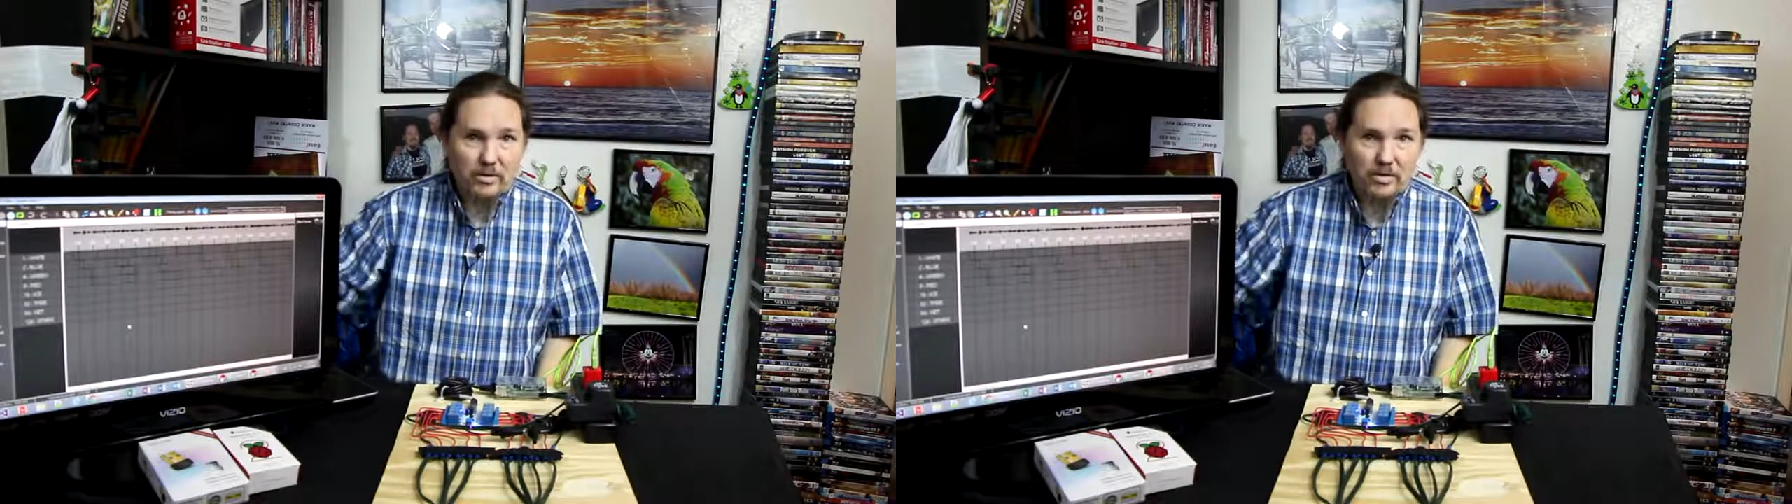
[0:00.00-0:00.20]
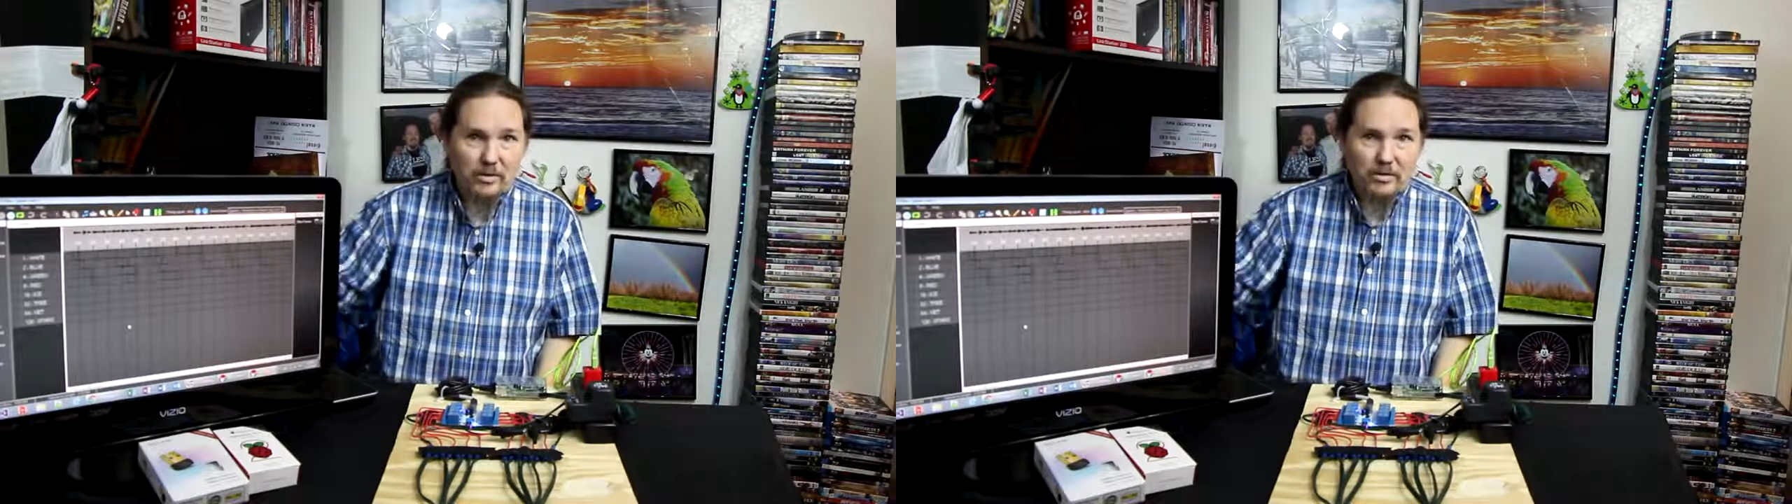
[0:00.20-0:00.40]

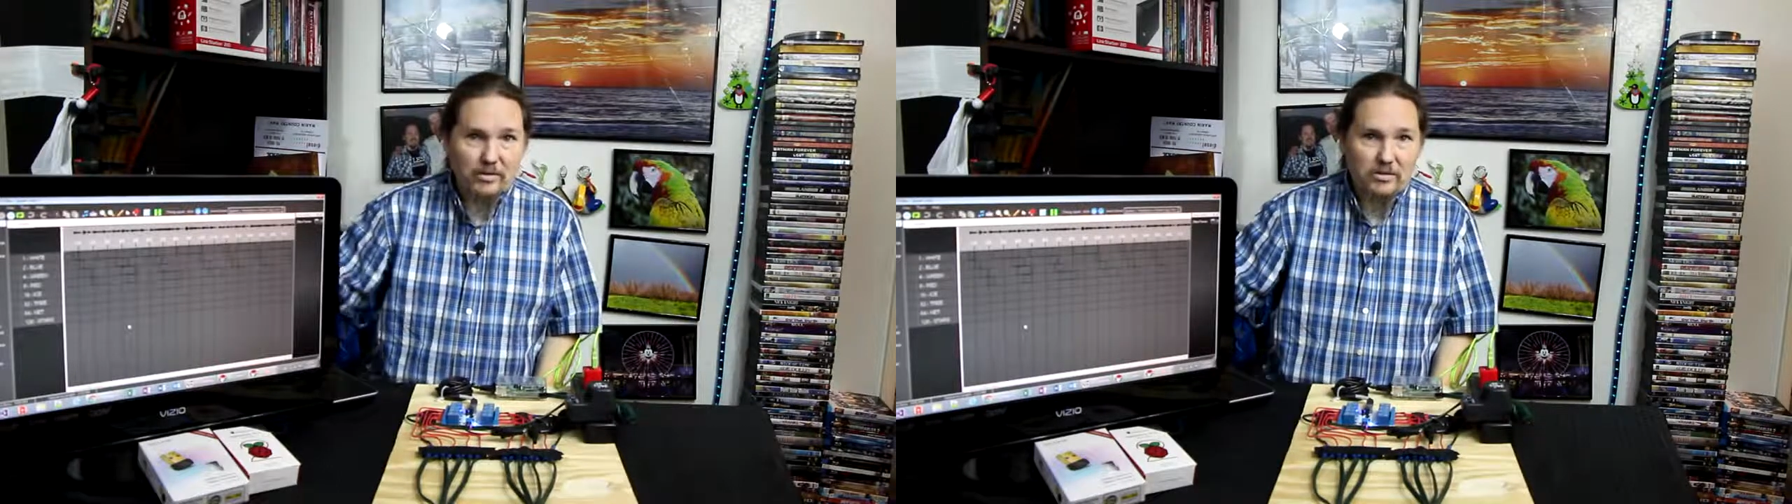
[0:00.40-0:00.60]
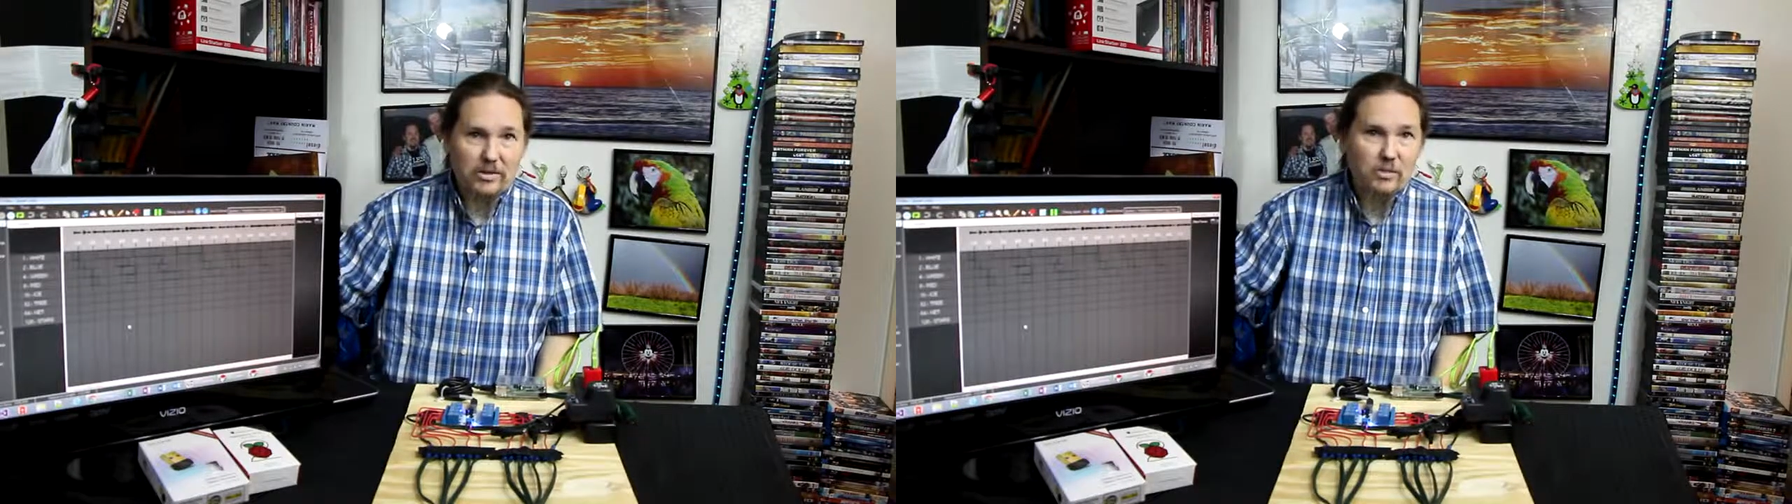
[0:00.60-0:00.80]
in
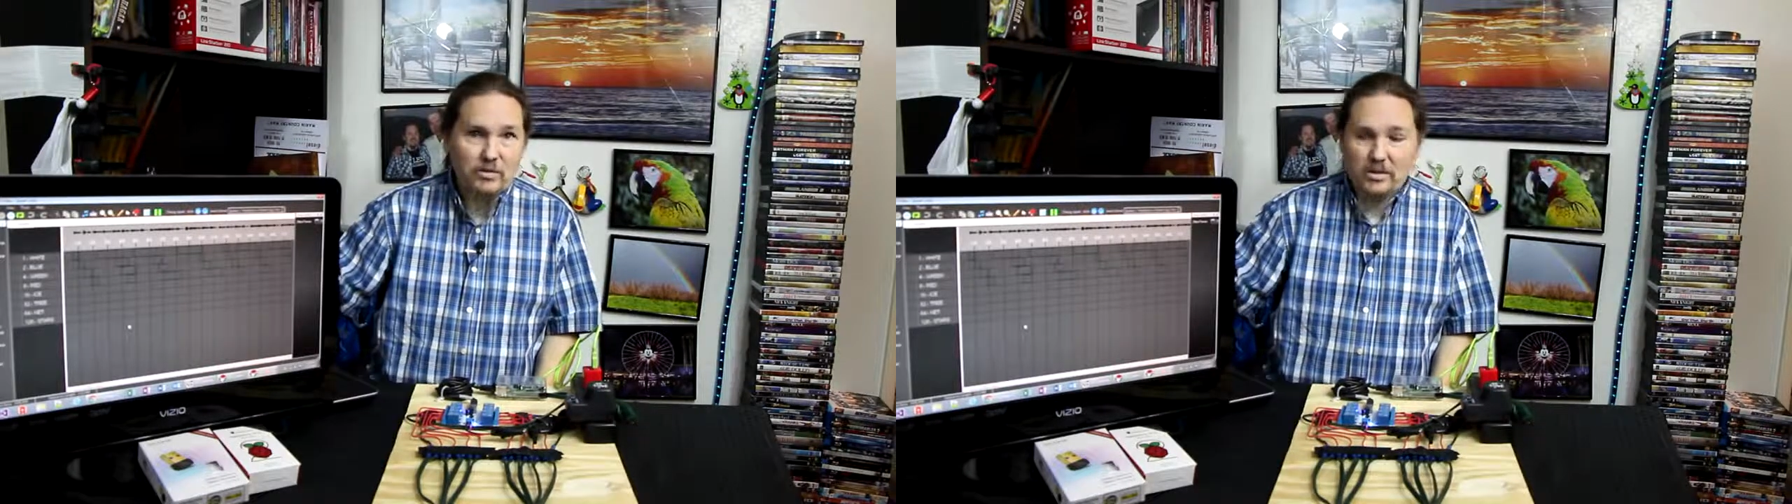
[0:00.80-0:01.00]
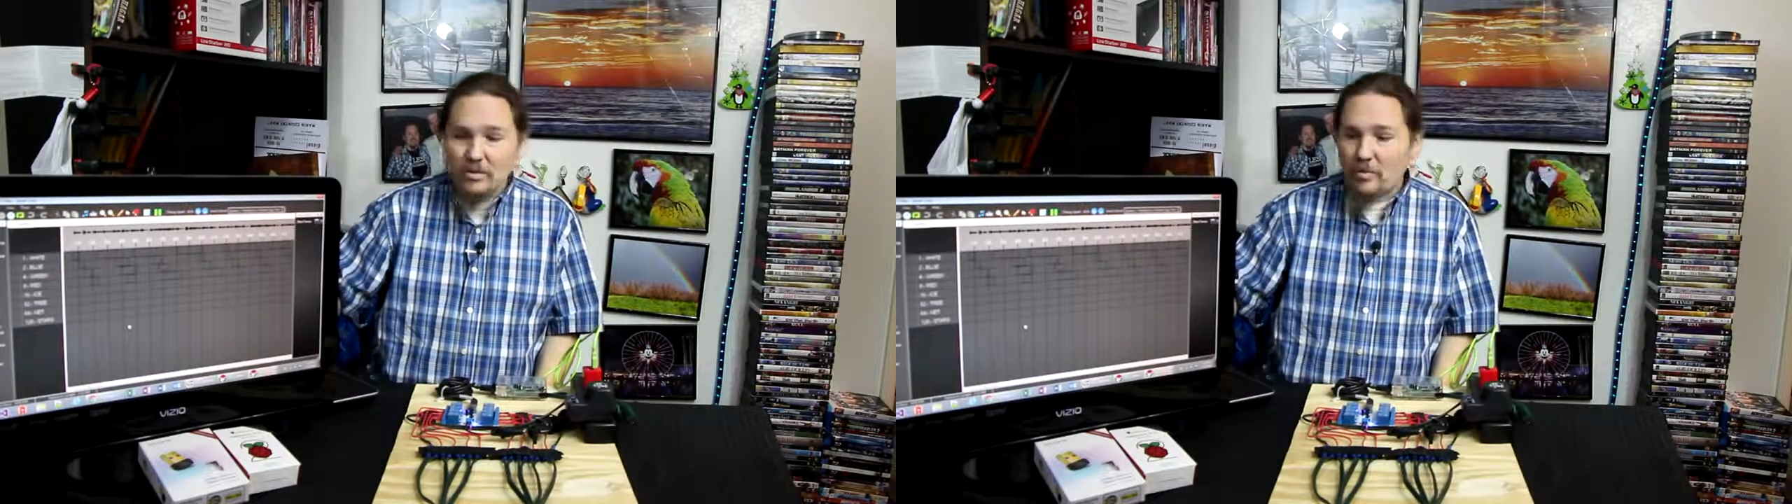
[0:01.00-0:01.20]
this
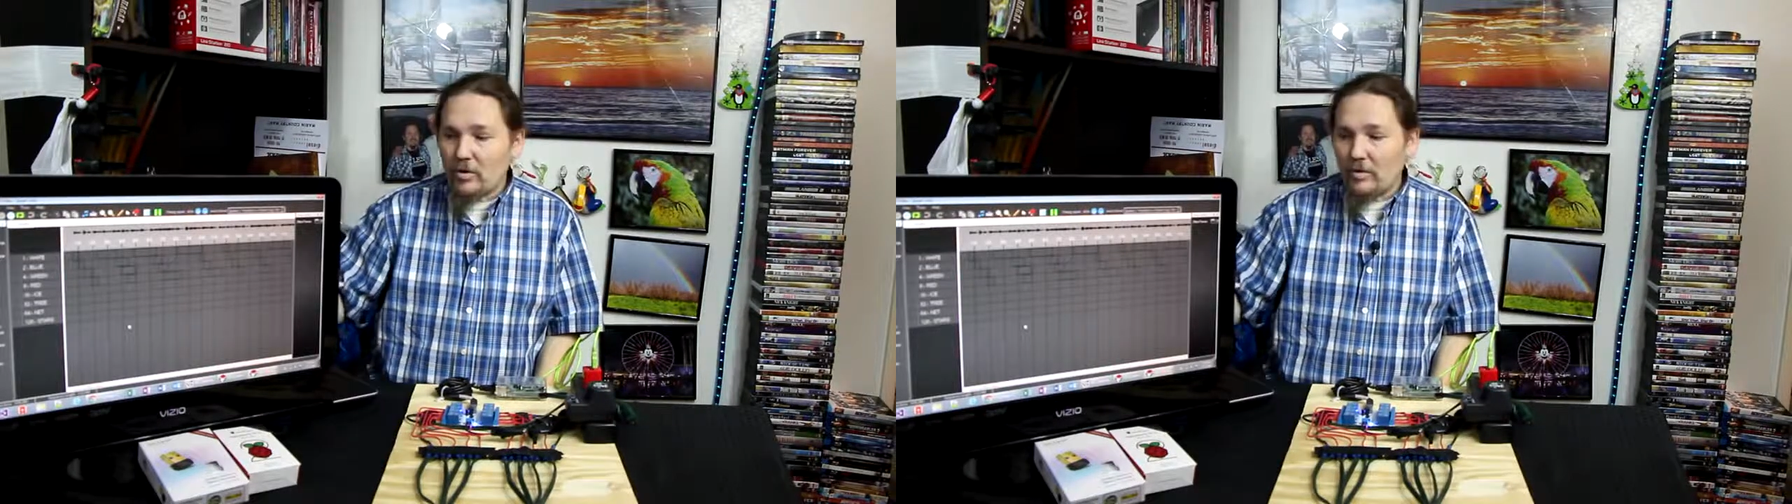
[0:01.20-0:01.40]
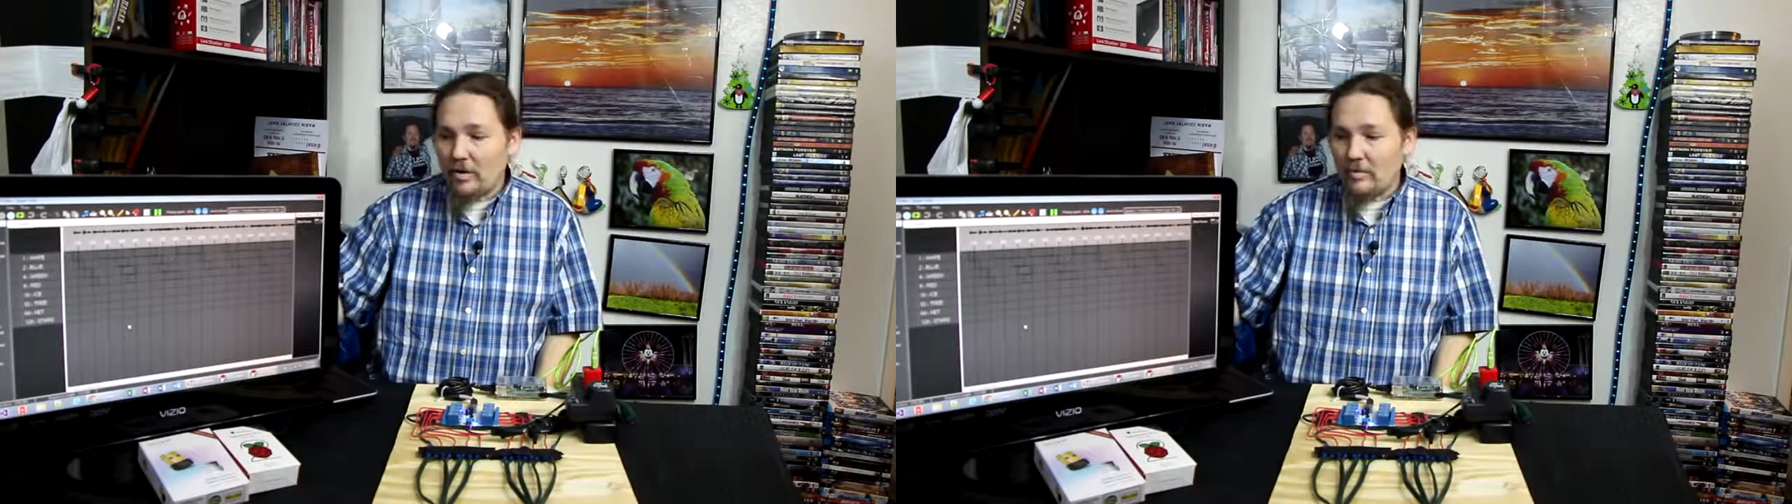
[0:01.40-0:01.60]
sequencing
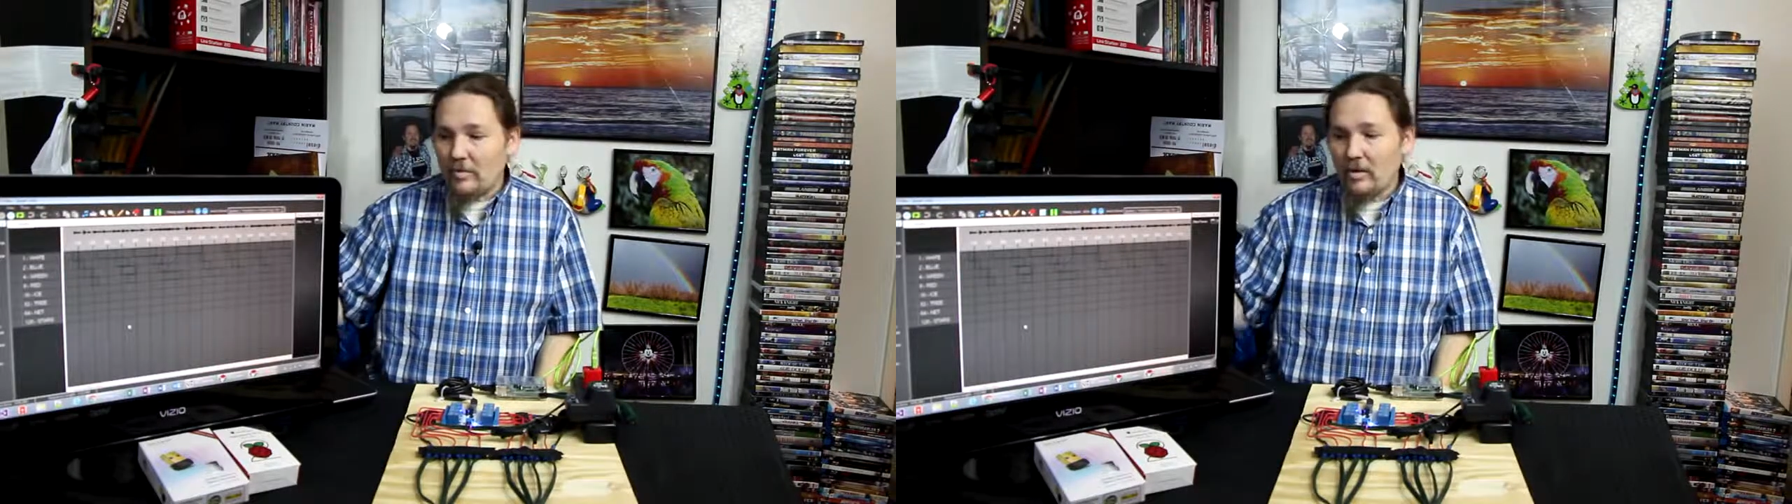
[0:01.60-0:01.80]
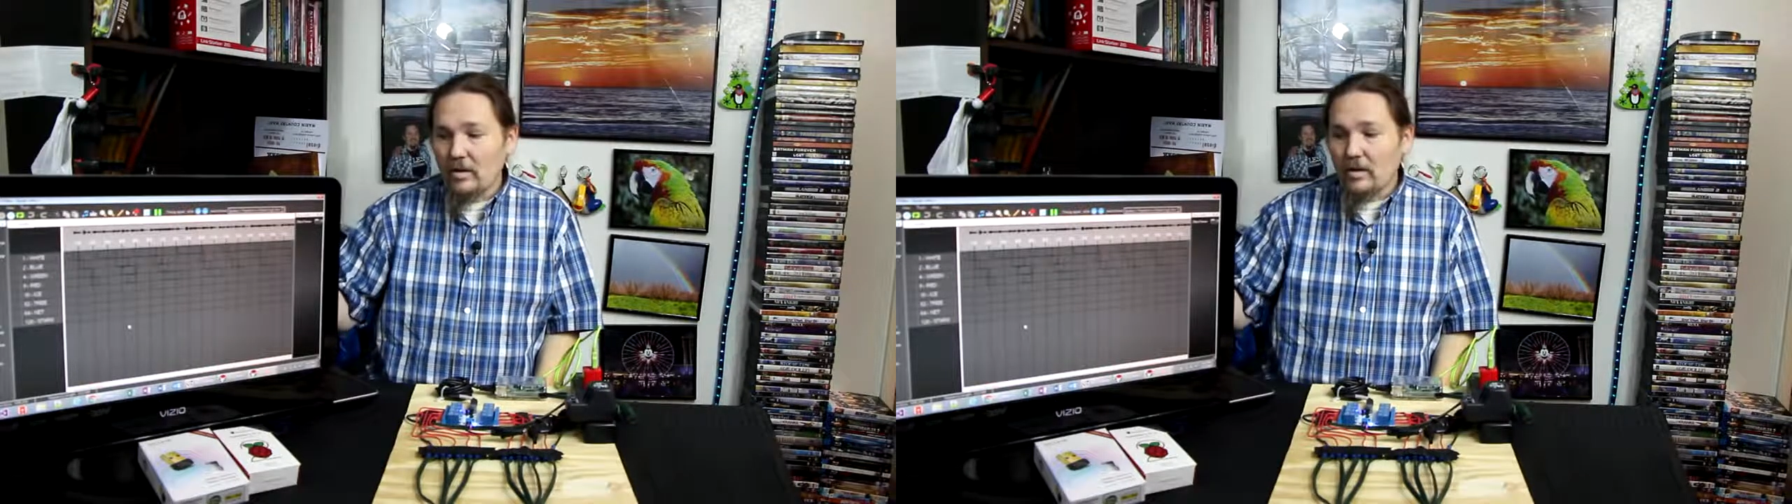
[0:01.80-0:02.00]
program,